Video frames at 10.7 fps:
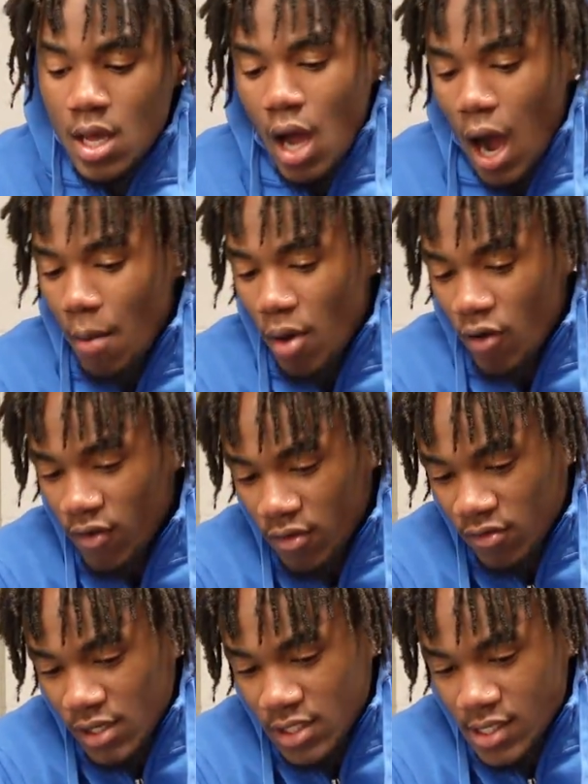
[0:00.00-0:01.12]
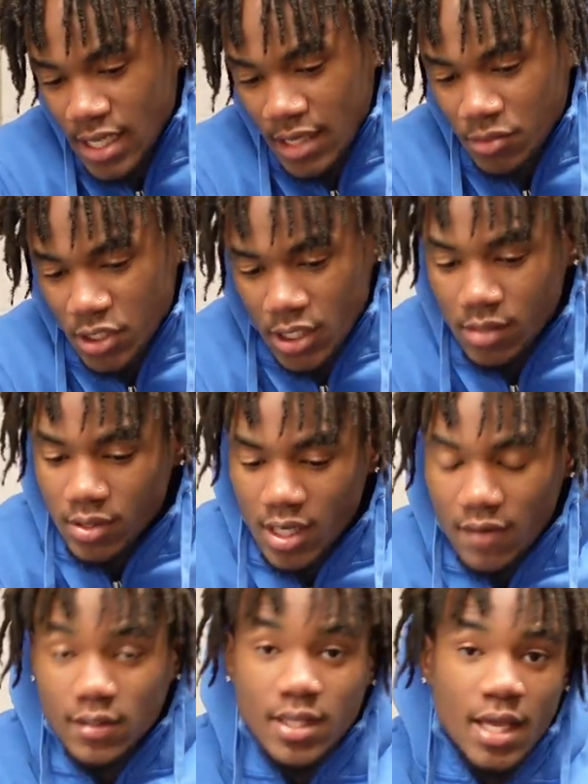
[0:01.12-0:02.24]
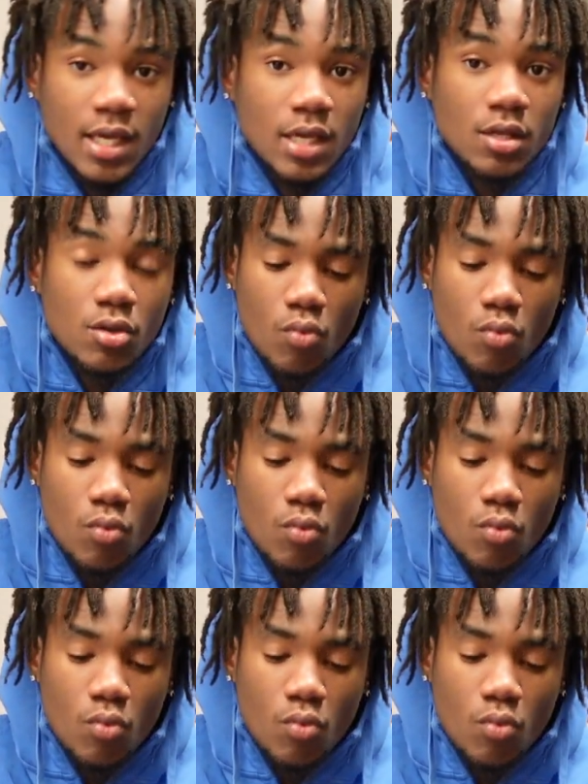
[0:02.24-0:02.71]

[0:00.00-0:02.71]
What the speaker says: Both of them run the same chips and everything, and you